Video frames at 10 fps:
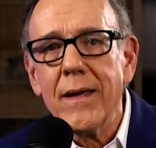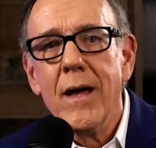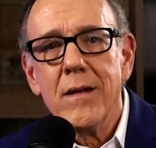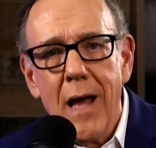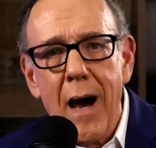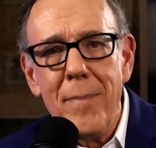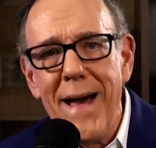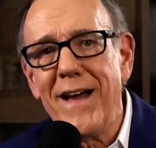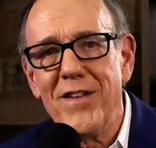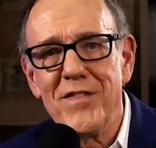not
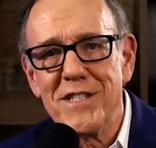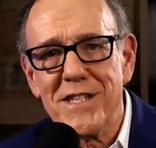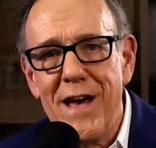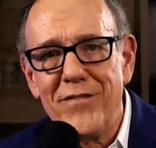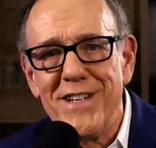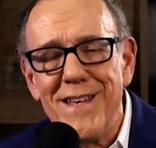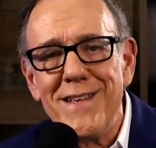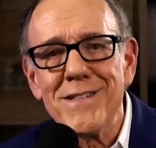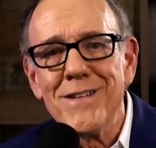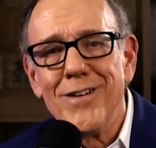back in the
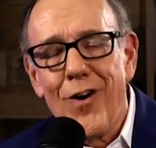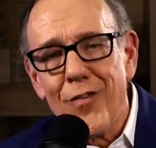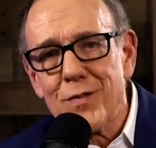70s, although